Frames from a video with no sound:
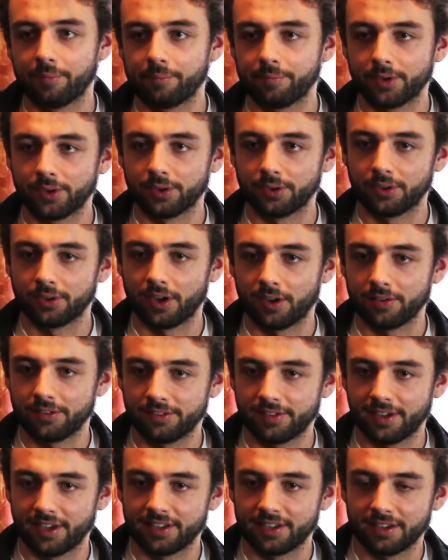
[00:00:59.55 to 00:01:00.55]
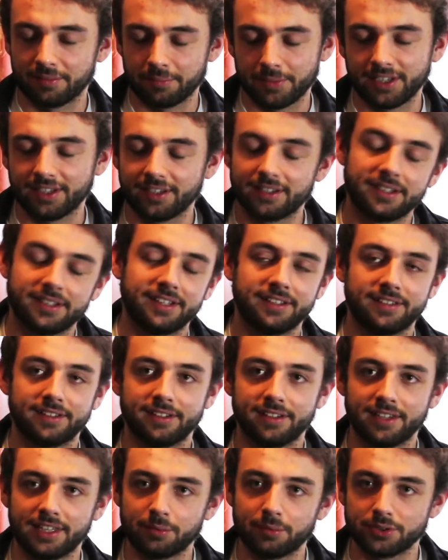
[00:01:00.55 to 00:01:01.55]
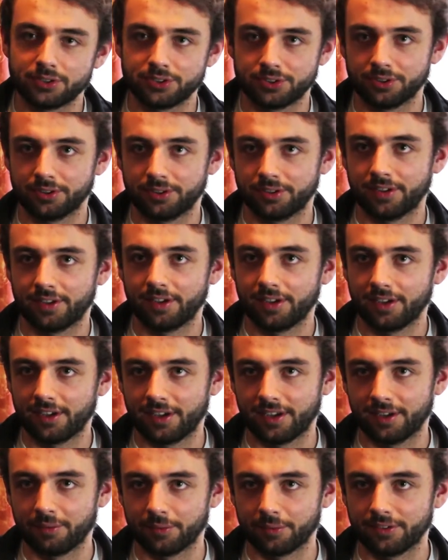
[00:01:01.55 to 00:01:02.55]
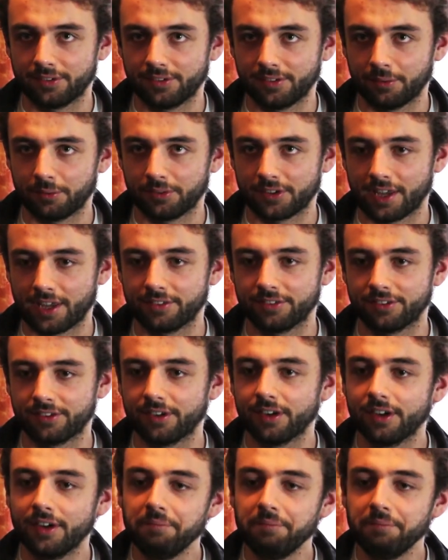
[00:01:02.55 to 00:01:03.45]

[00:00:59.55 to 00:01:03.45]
who said immediately that he was sure that it was cancer.